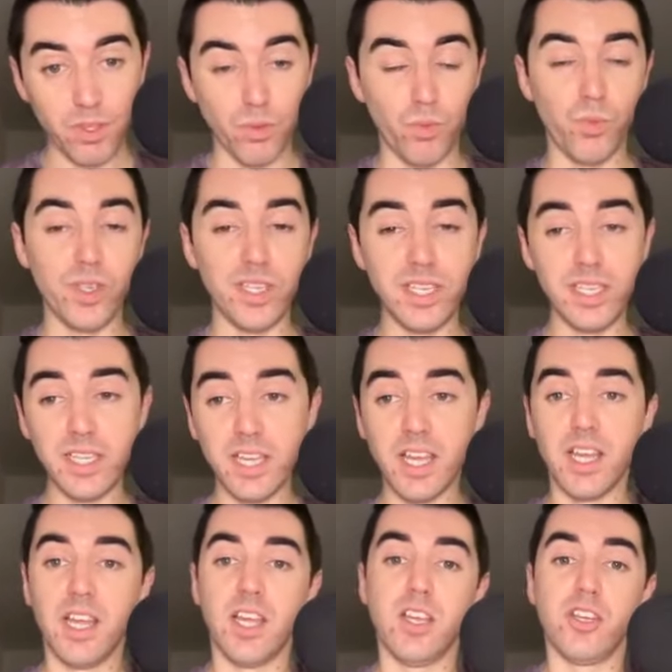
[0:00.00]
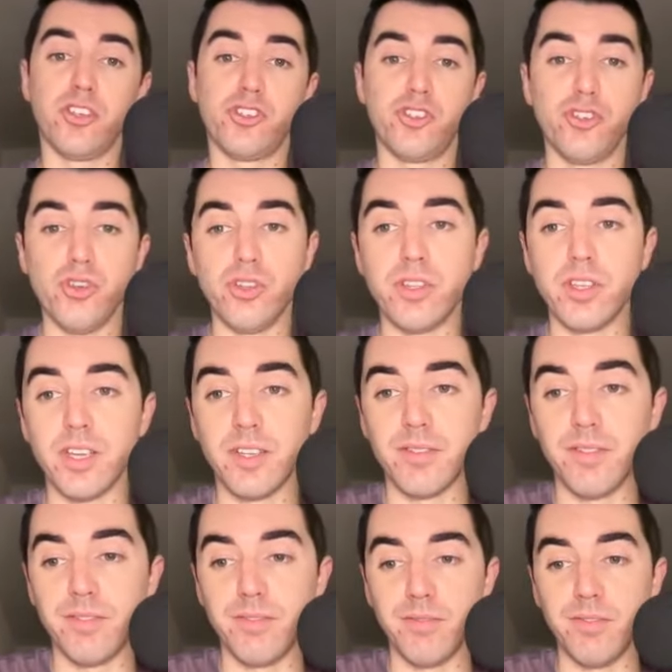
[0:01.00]
we should
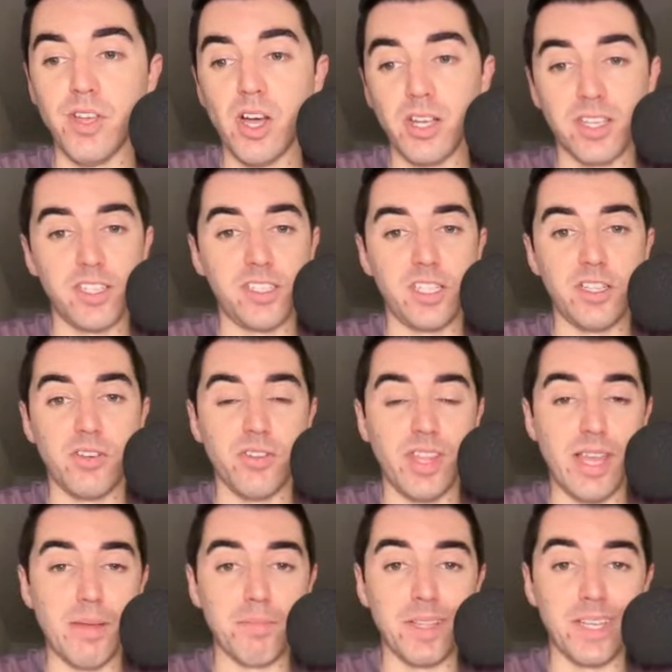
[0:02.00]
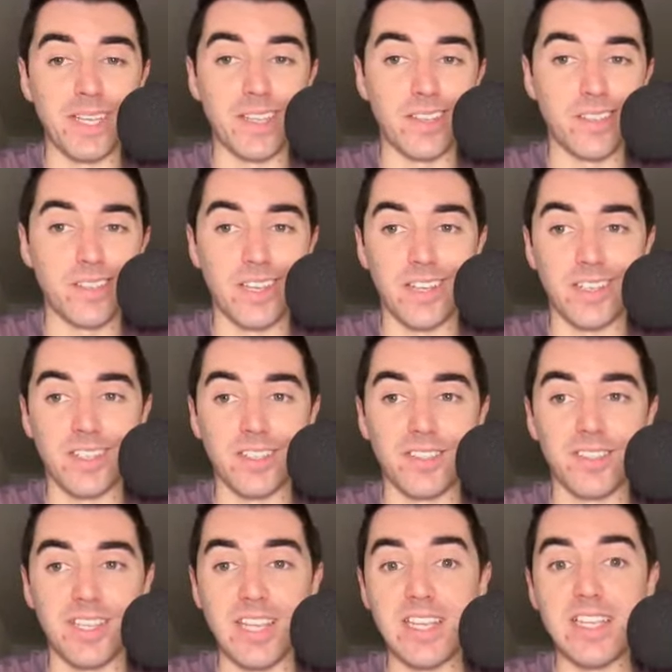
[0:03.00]
not consider them like kind of
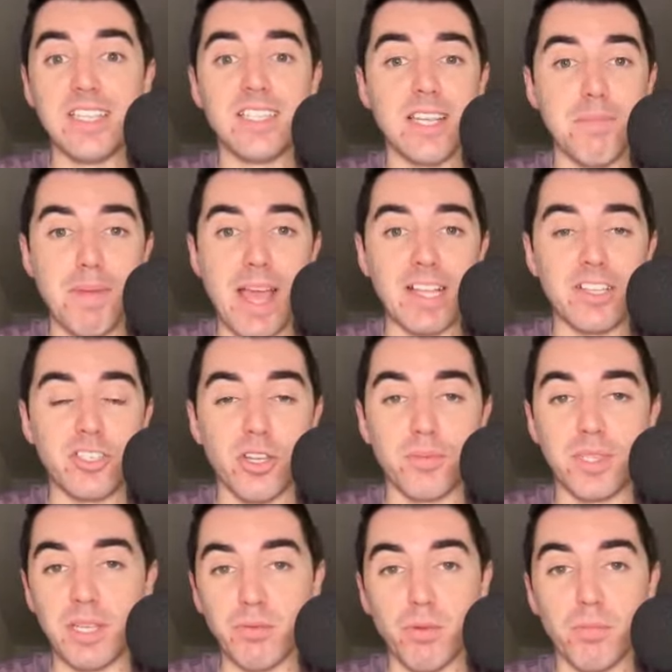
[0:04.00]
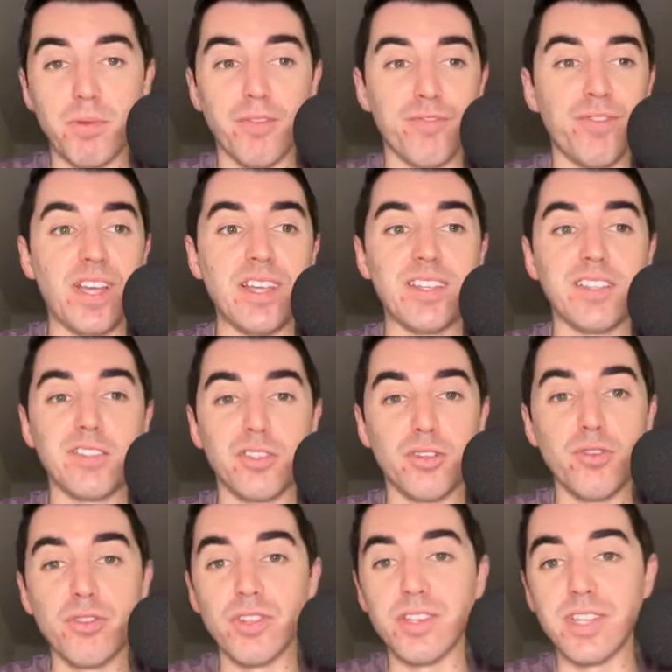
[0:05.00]
easy matchups. They will be fighting
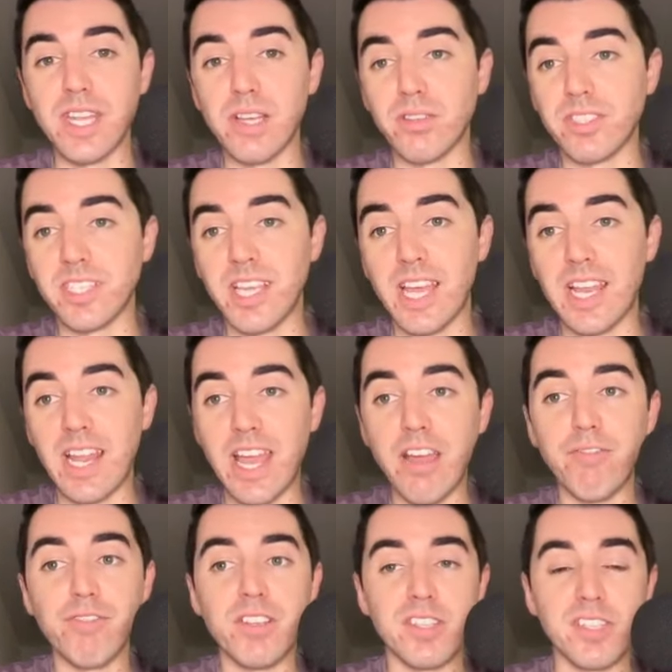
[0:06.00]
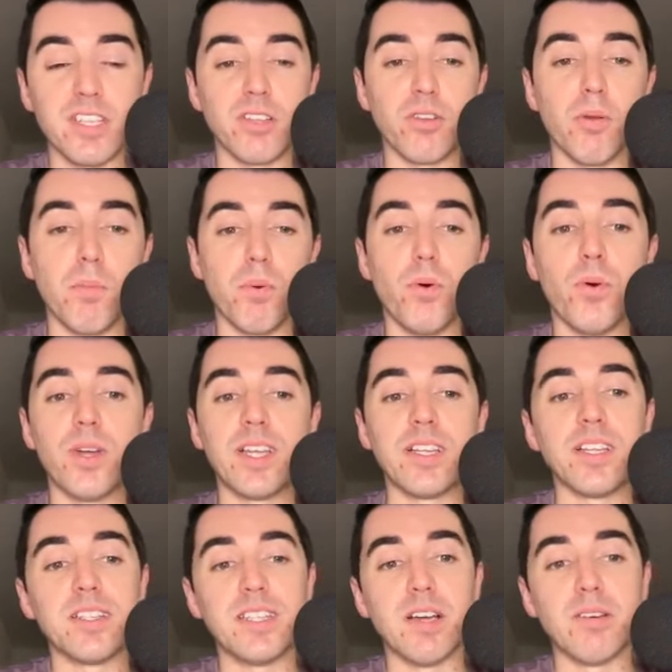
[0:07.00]
tooth and nail to get every single
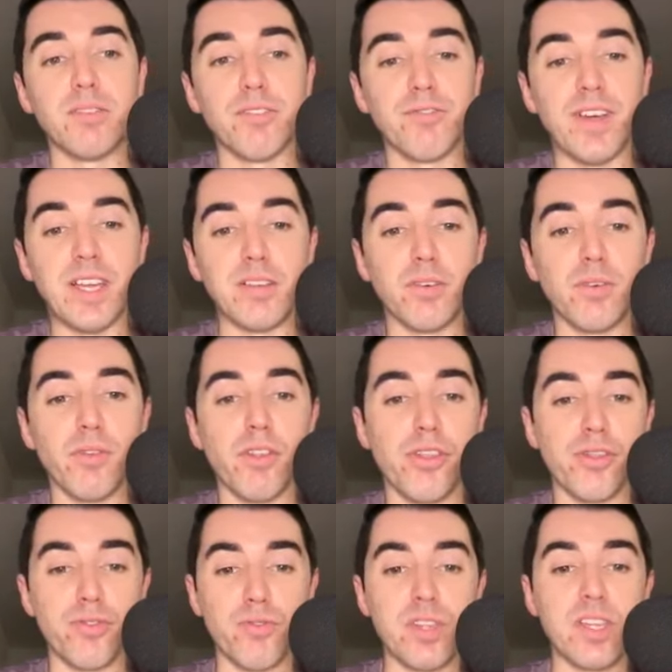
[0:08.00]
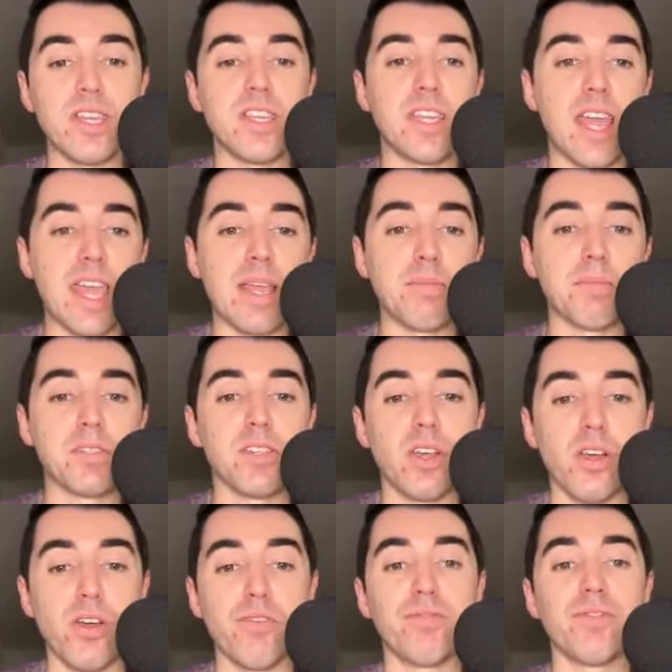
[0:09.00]
point down the final 3 games
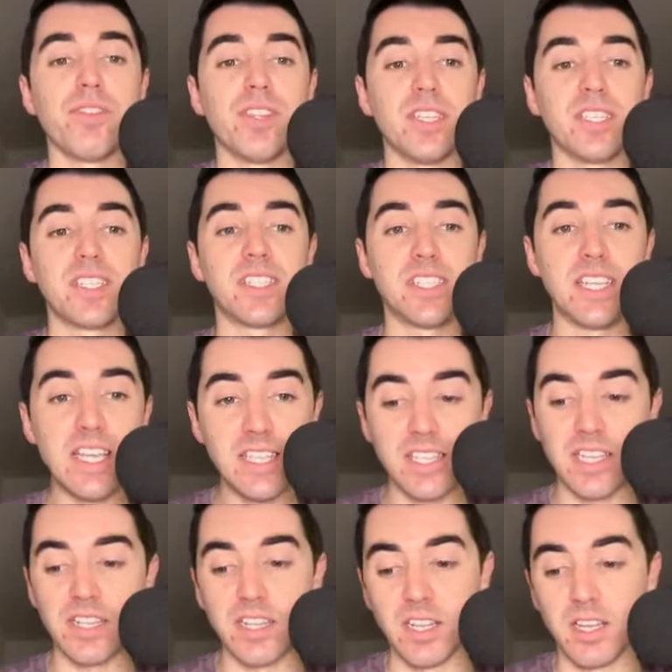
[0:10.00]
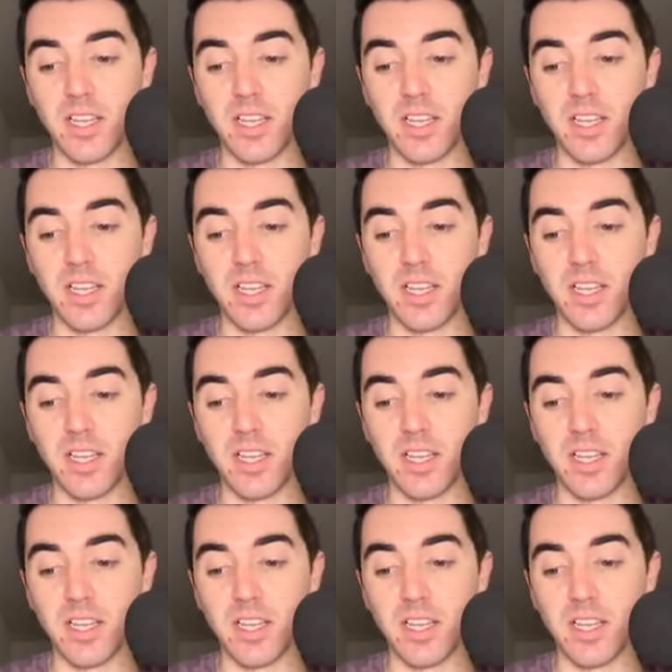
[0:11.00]
of the season.